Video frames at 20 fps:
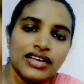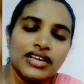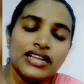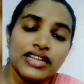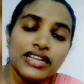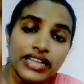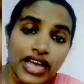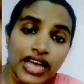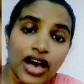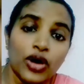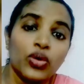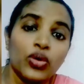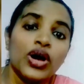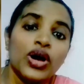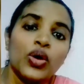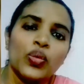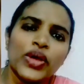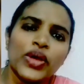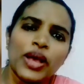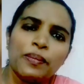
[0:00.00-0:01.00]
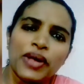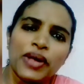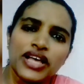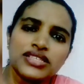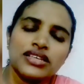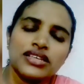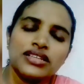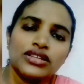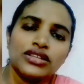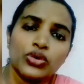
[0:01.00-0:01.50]
Now we are
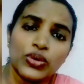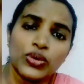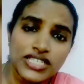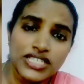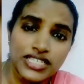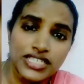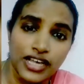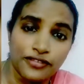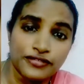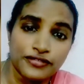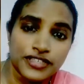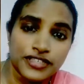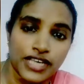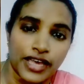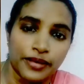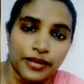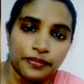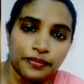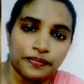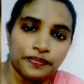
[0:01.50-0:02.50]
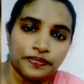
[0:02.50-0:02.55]
passing through a tough time.